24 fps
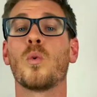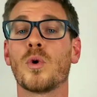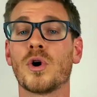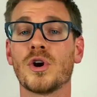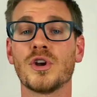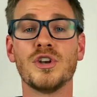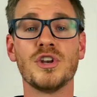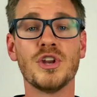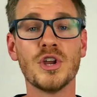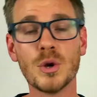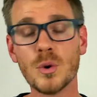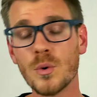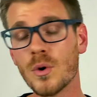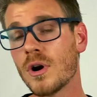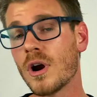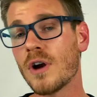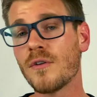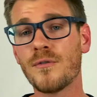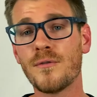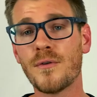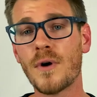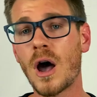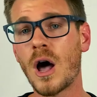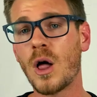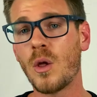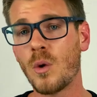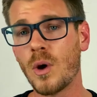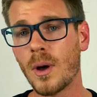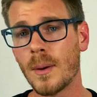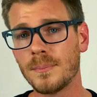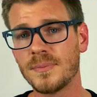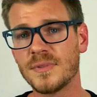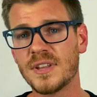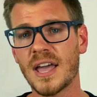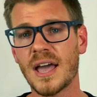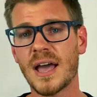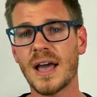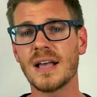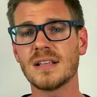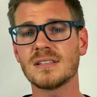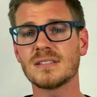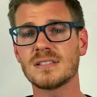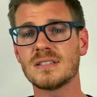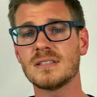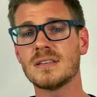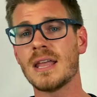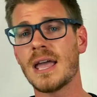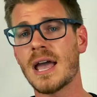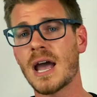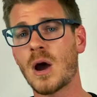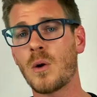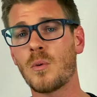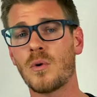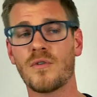We're doing our follow-up tasks now.